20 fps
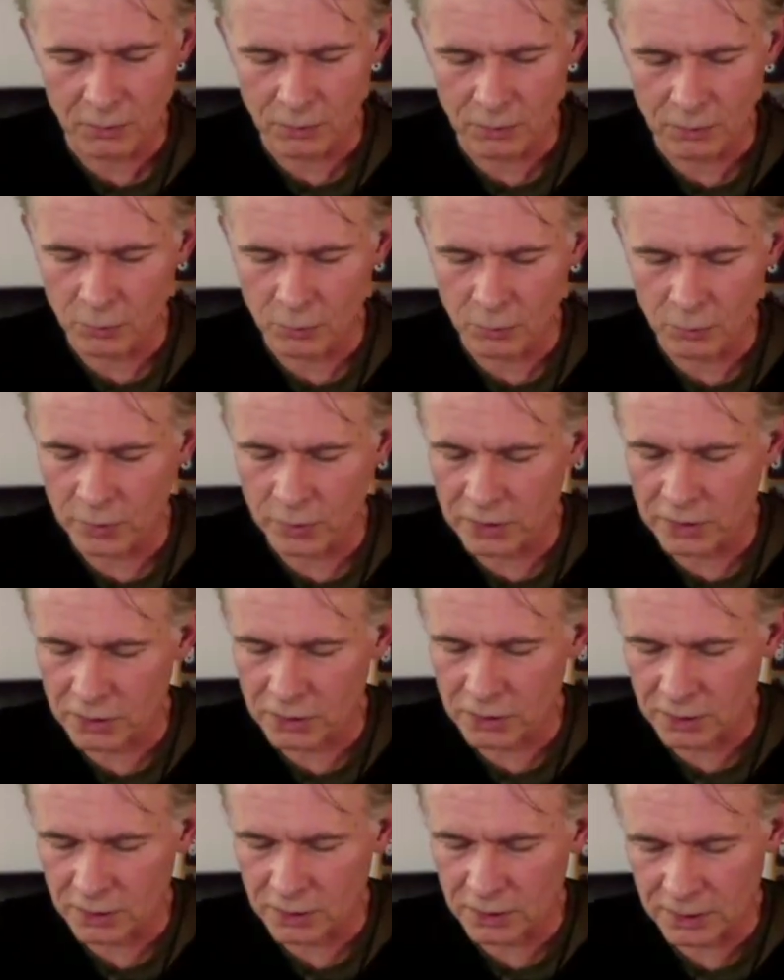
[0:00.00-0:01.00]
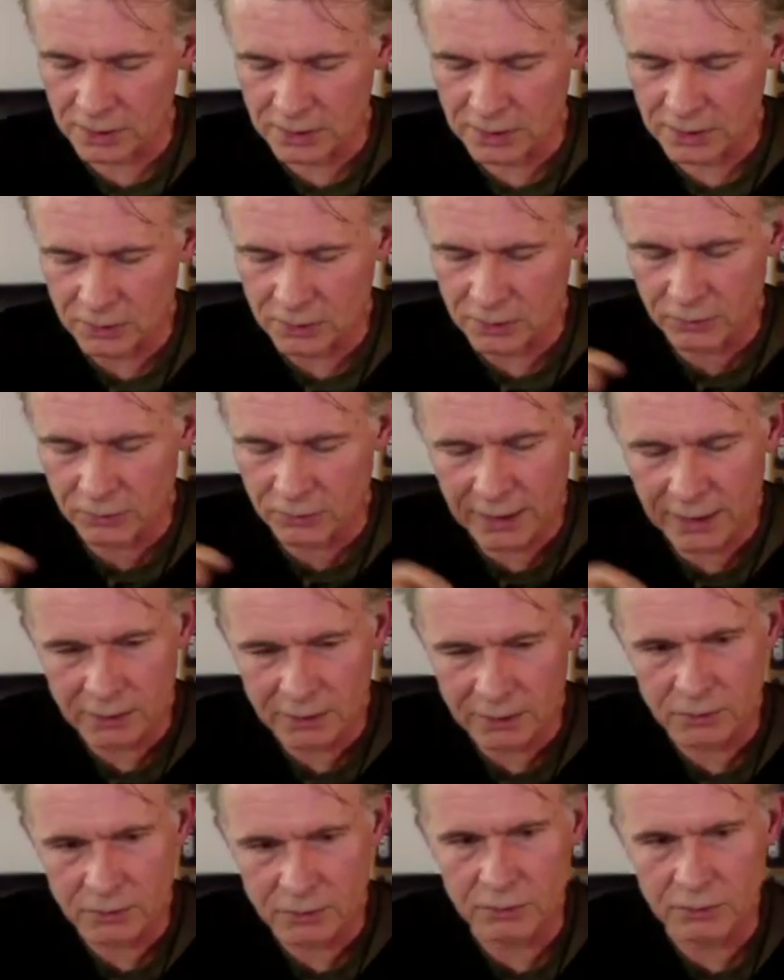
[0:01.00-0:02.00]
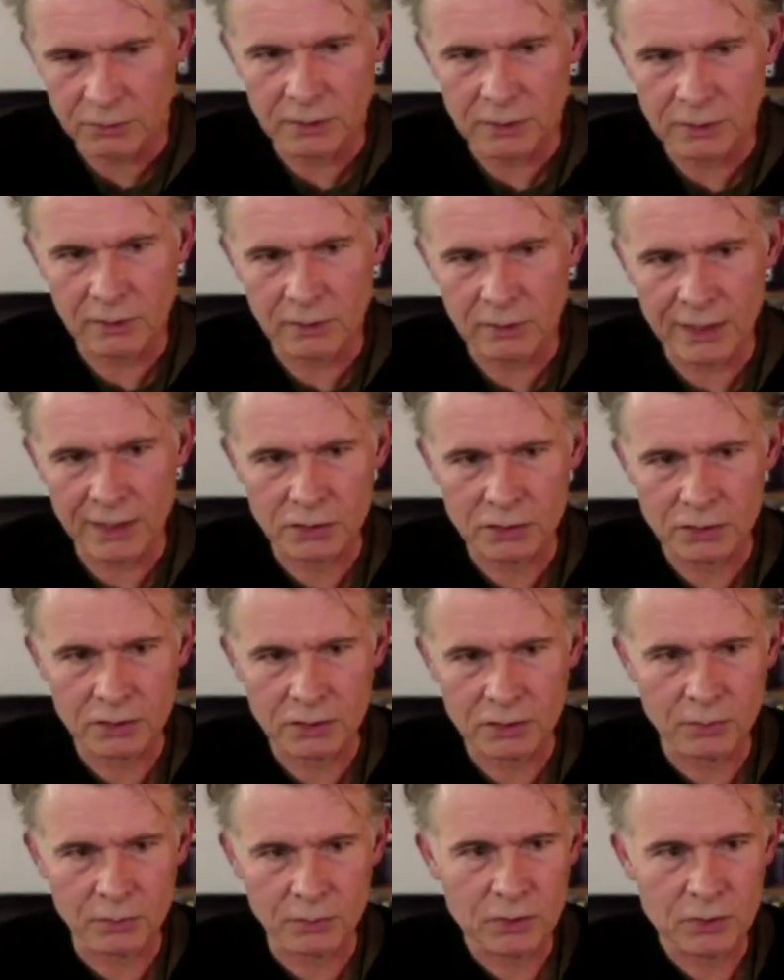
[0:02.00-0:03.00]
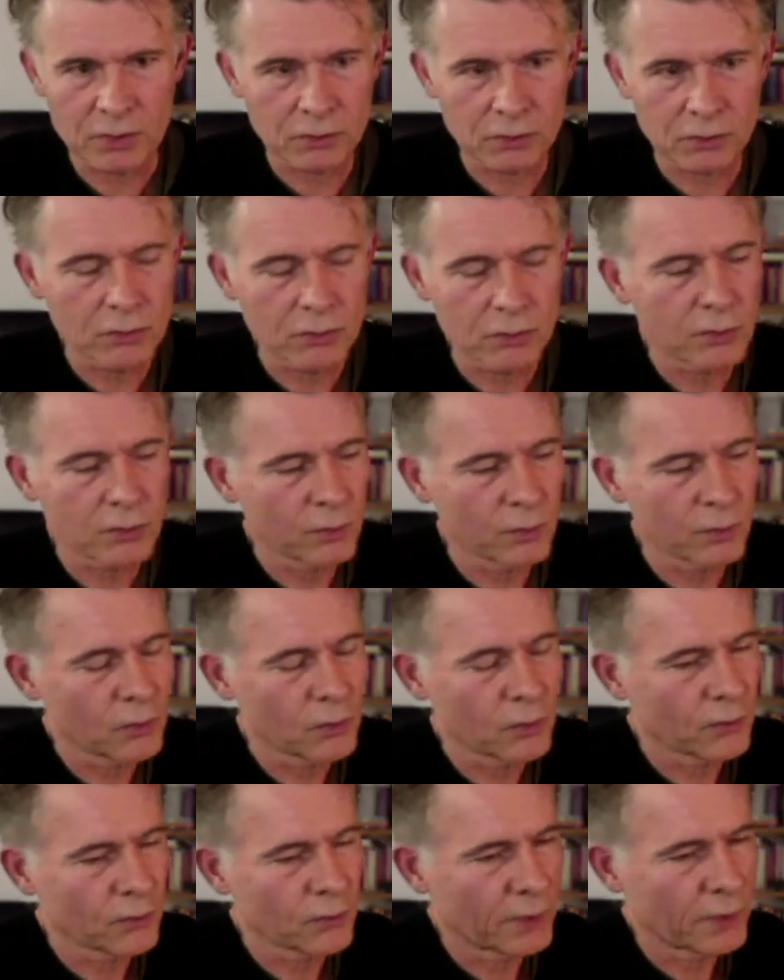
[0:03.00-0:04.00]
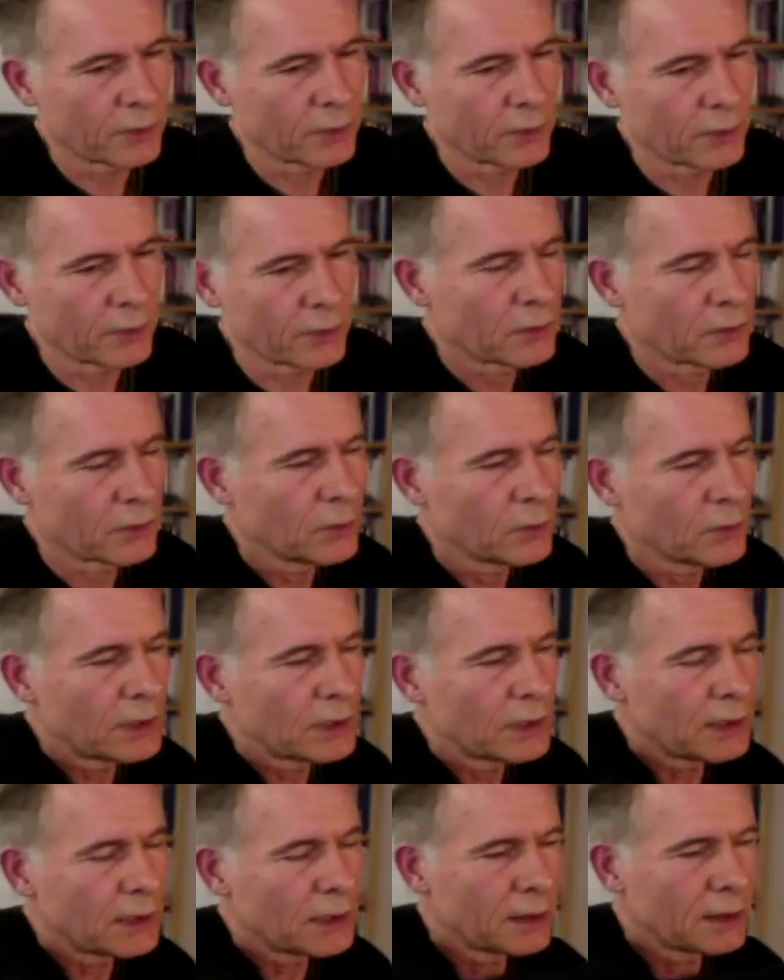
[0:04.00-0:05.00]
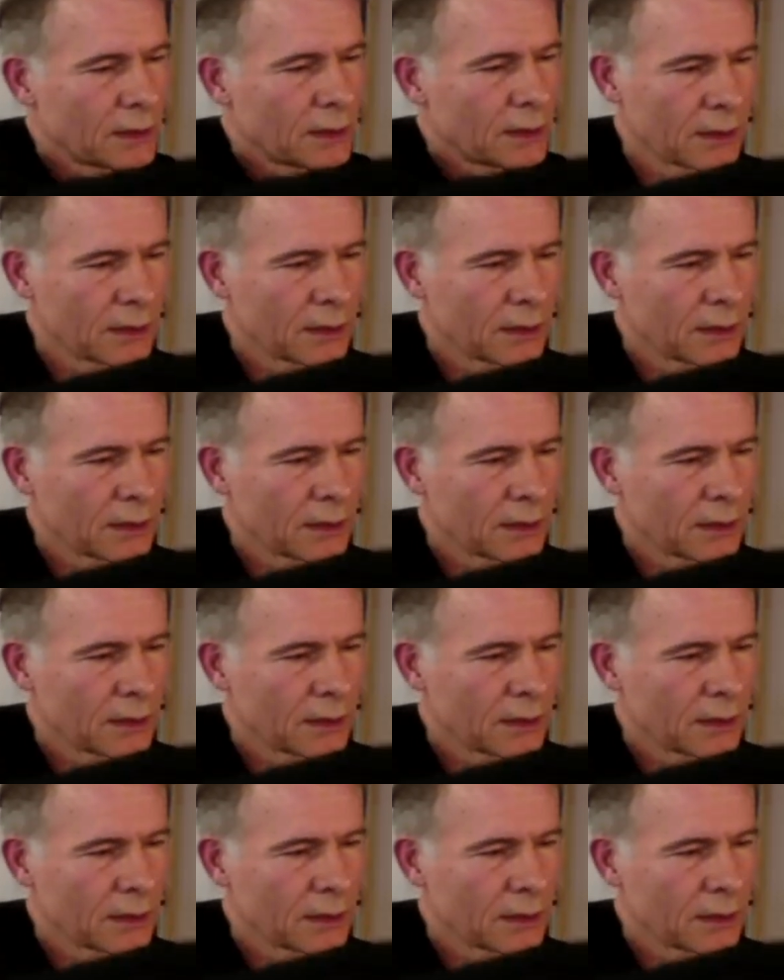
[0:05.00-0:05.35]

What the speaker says: which is created through the relationships, through the movement between